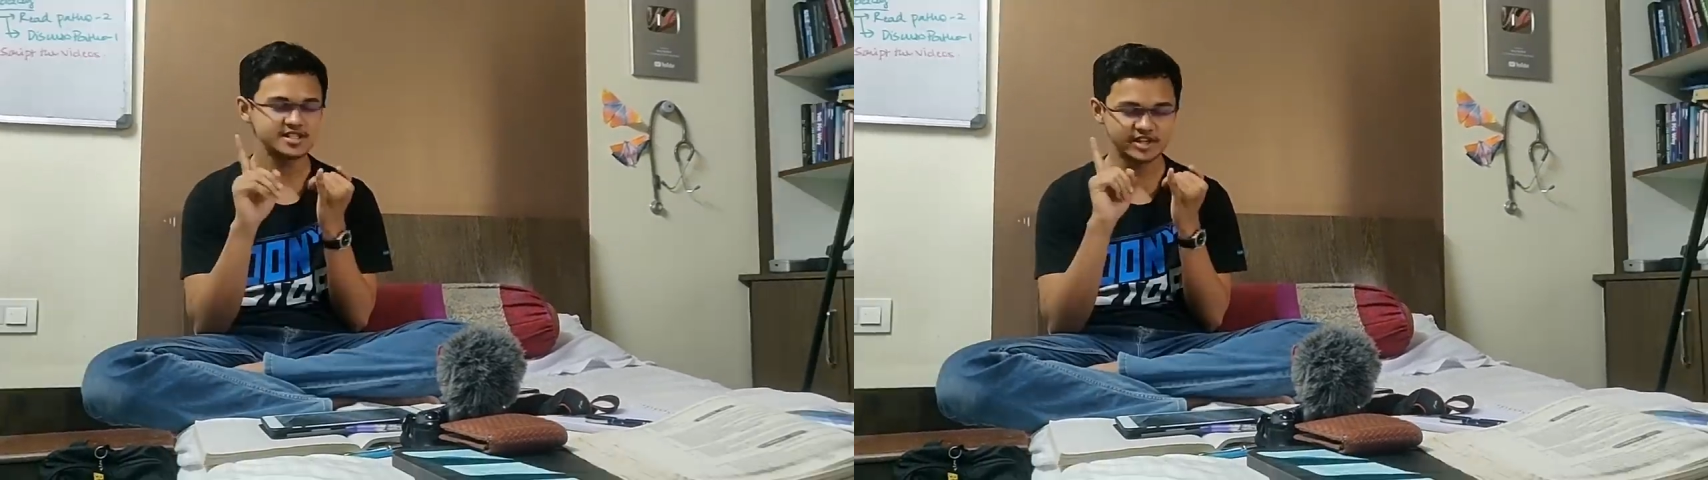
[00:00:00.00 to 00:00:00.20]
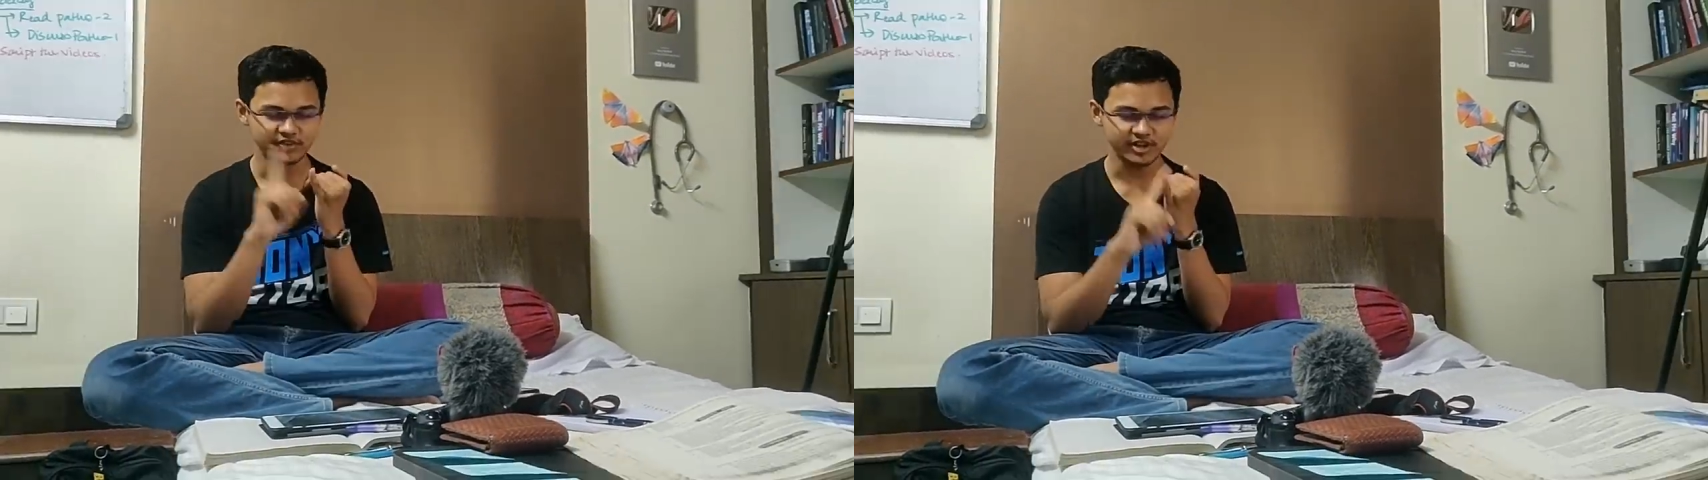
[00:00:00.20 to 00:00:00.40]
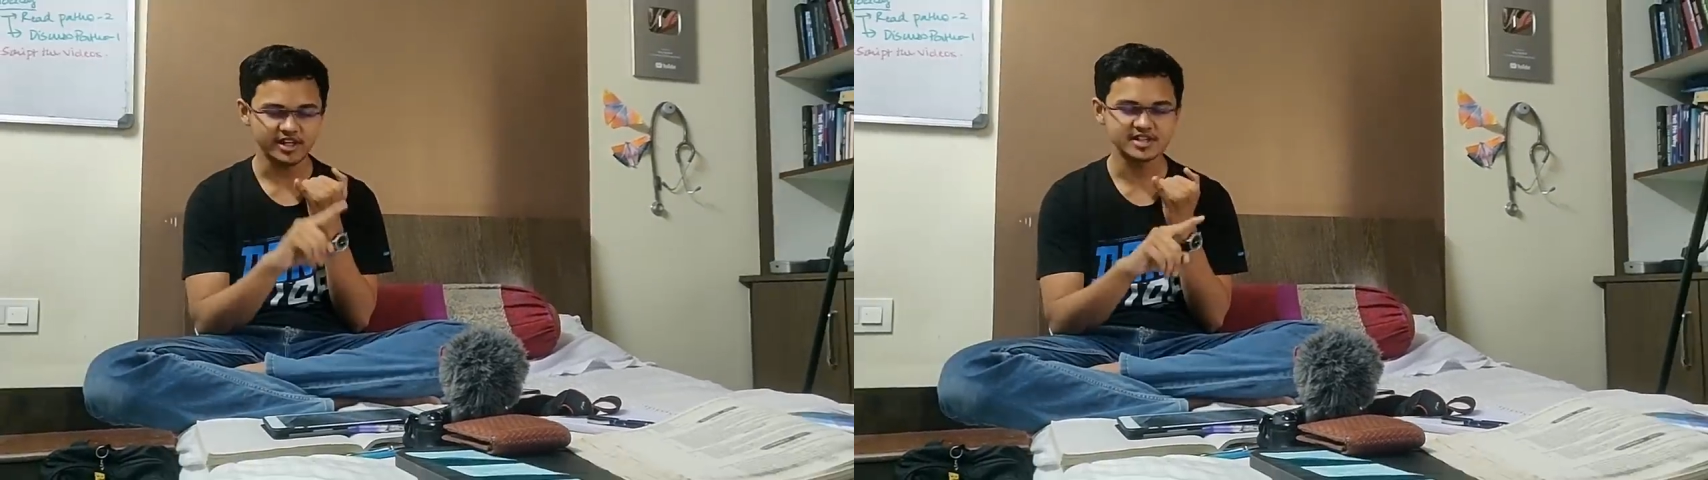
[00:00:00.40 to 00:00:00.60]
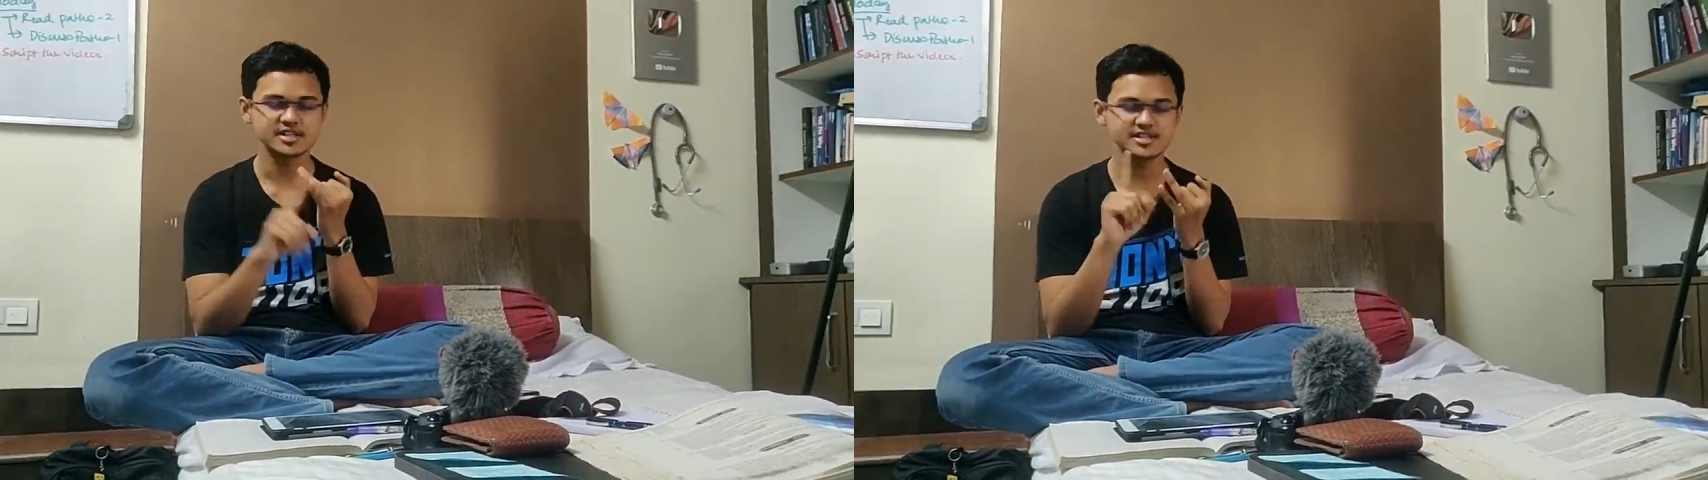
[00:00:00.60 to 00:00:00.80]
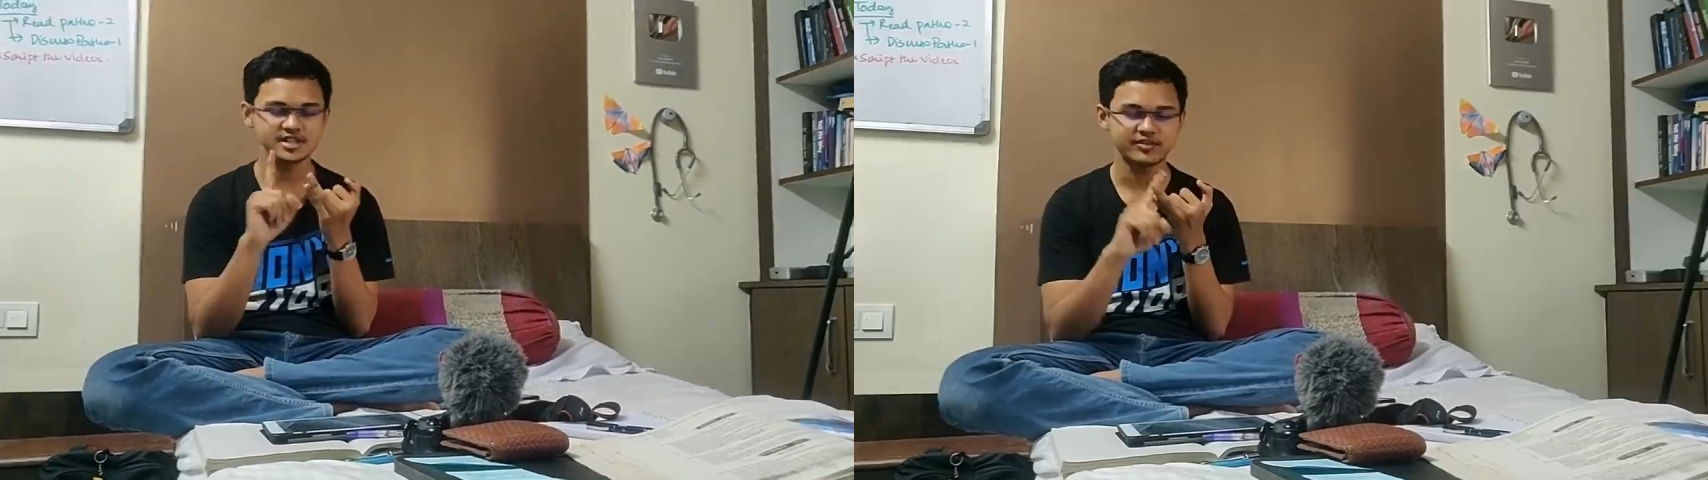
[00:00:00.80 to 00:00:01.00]

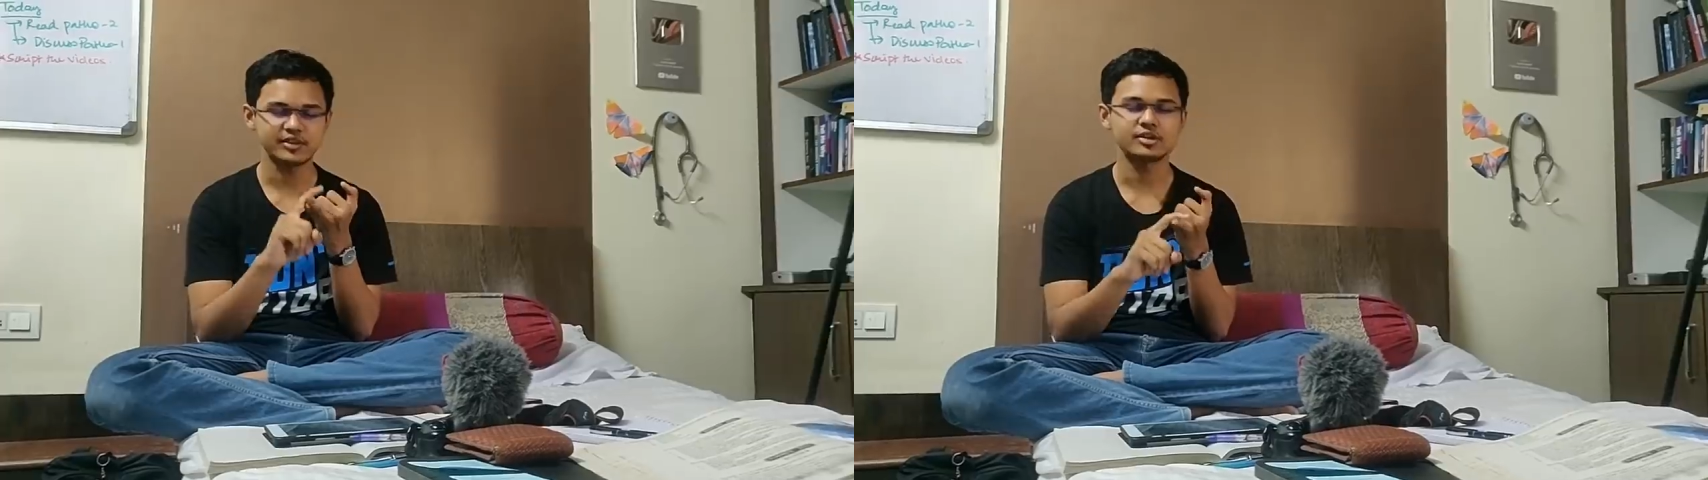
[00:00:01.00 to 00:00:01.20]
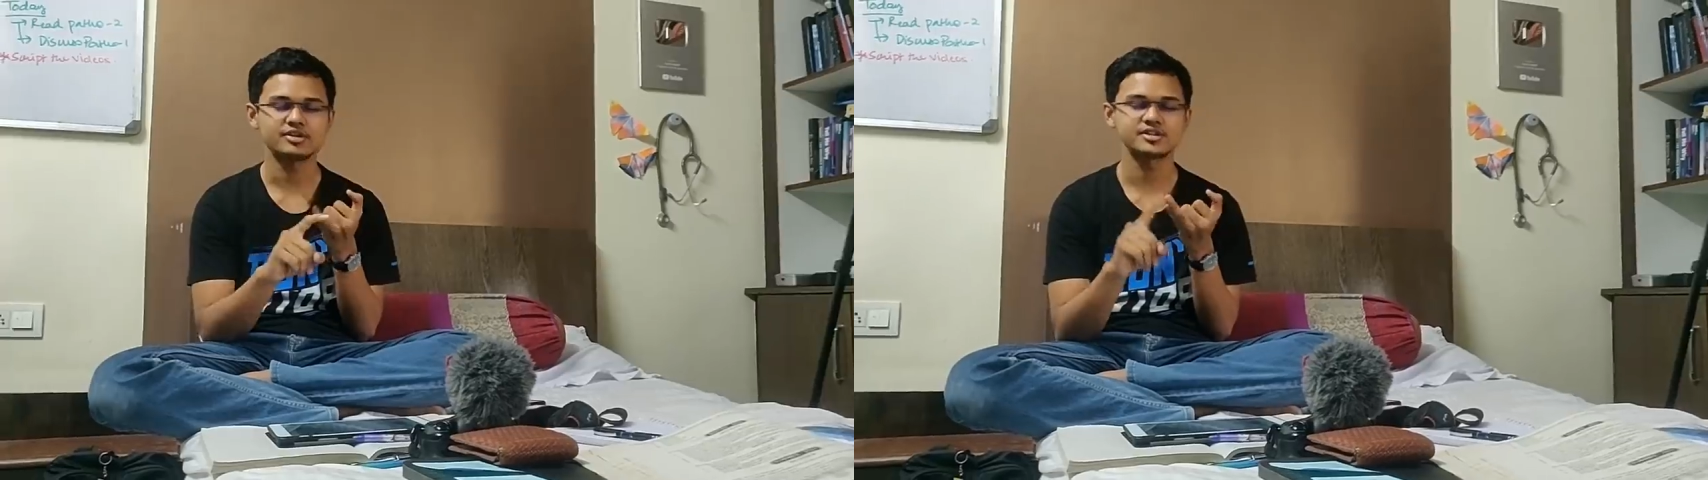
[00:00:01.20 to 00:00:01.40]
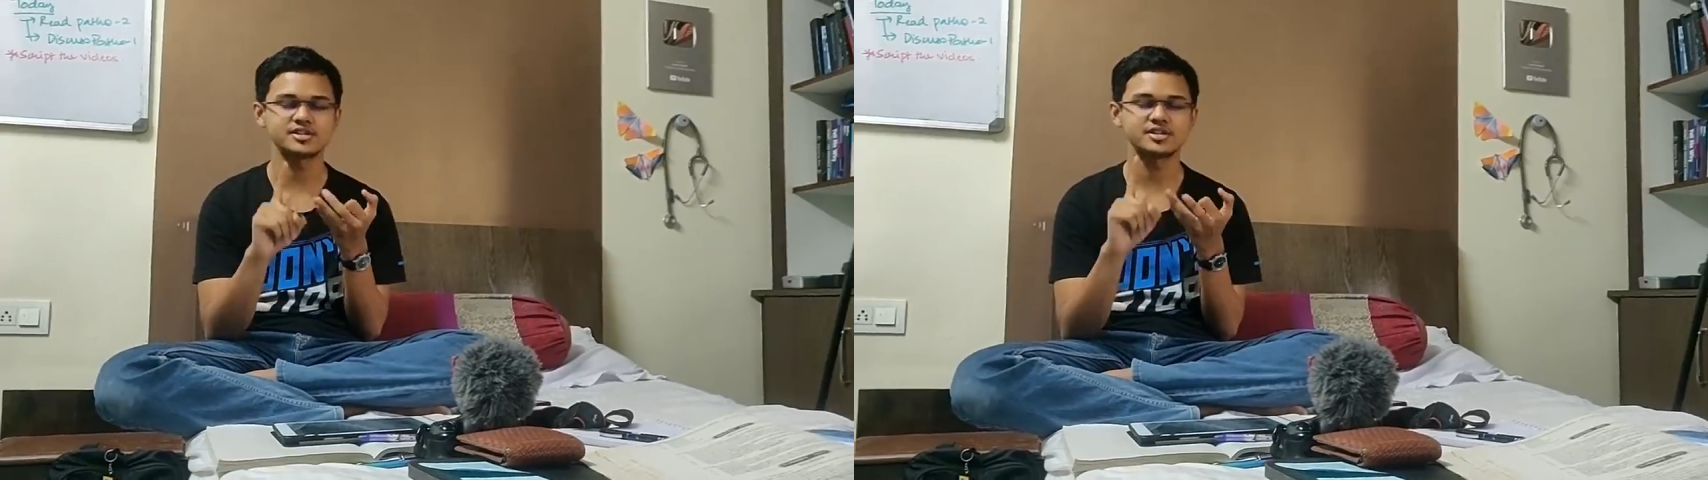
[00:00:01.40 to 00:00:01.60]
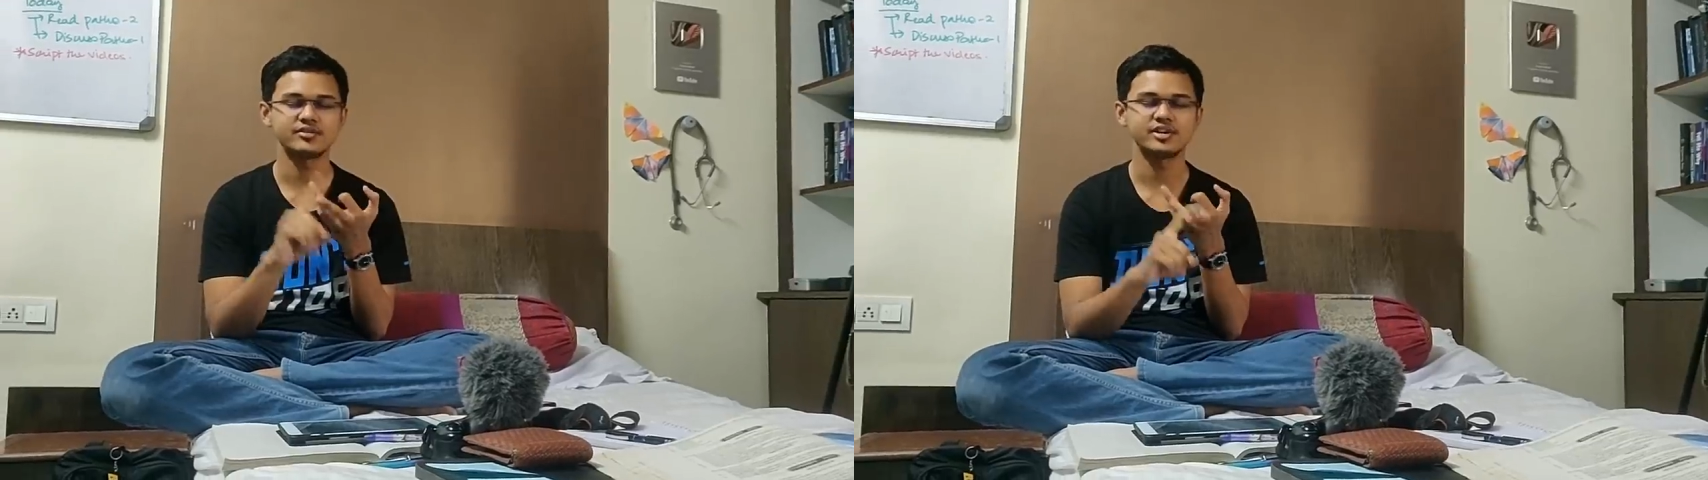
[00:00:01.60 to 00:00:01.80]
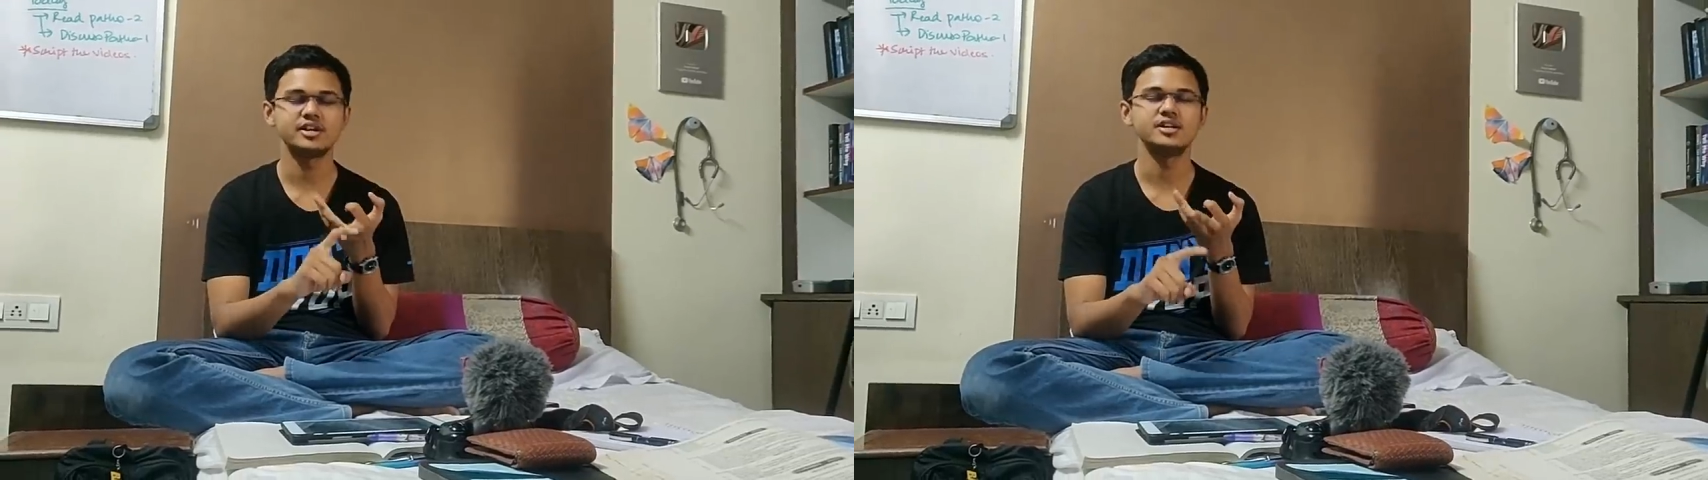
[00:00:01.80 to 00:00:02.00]
Cephaloxin, cephaloxin,
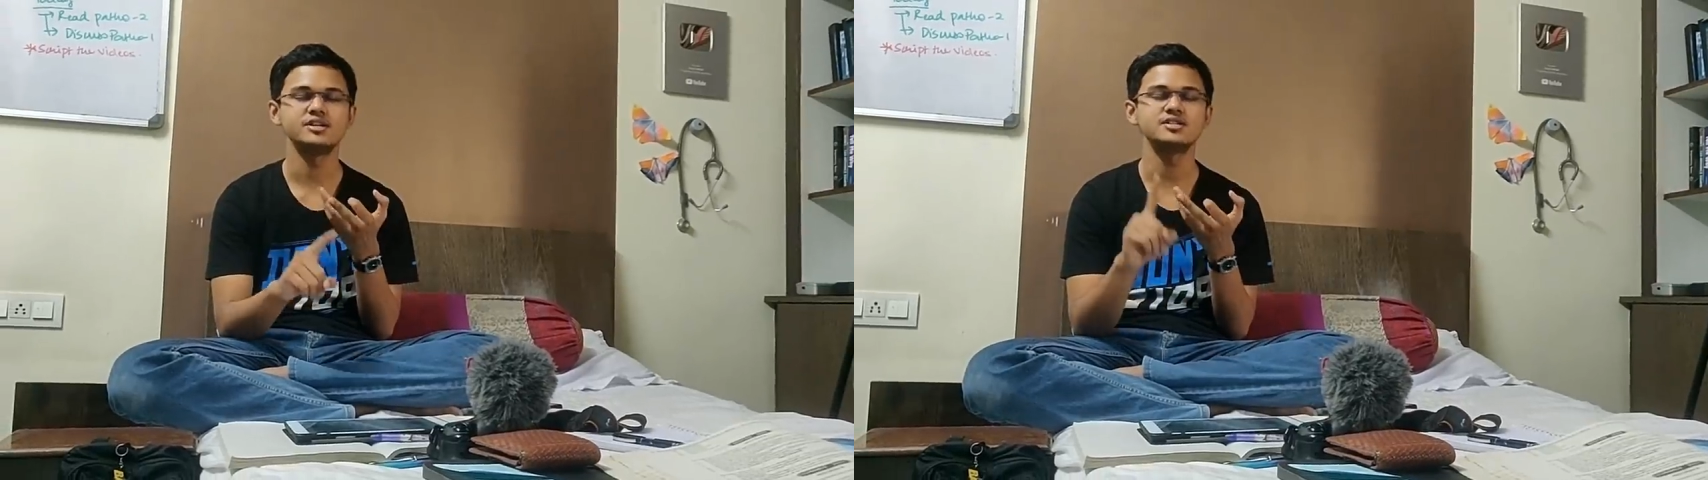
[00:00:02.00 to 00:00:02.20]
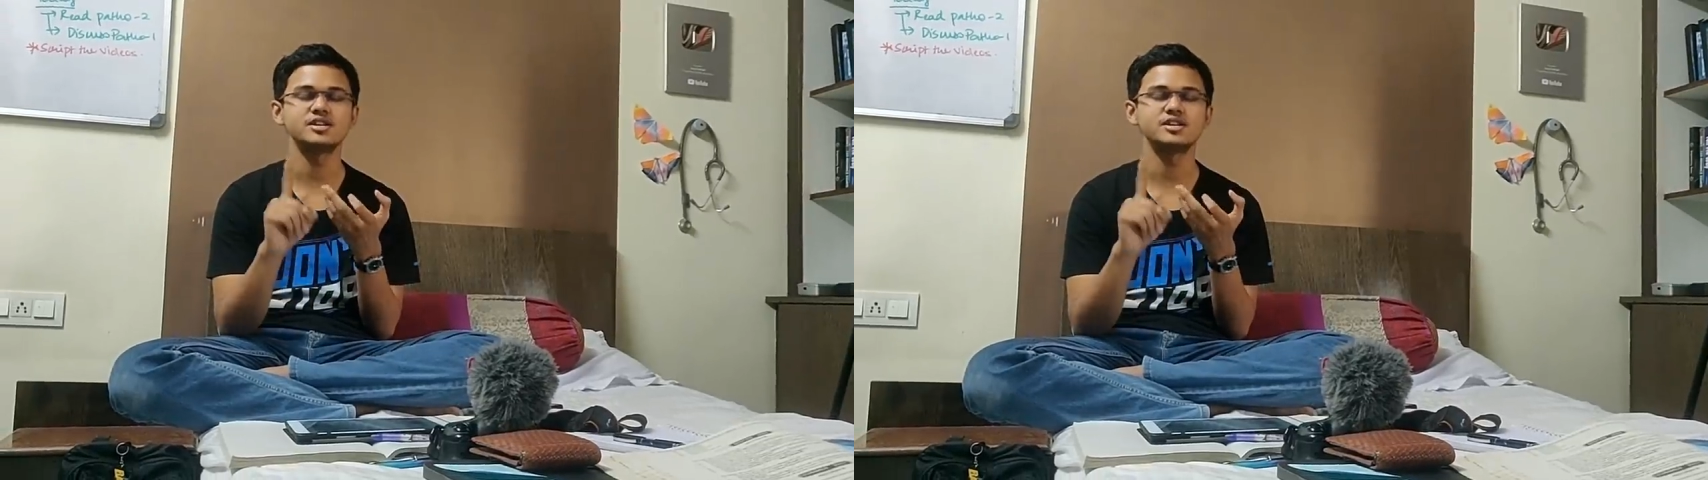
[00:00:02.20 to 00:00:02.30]
cephaloridine,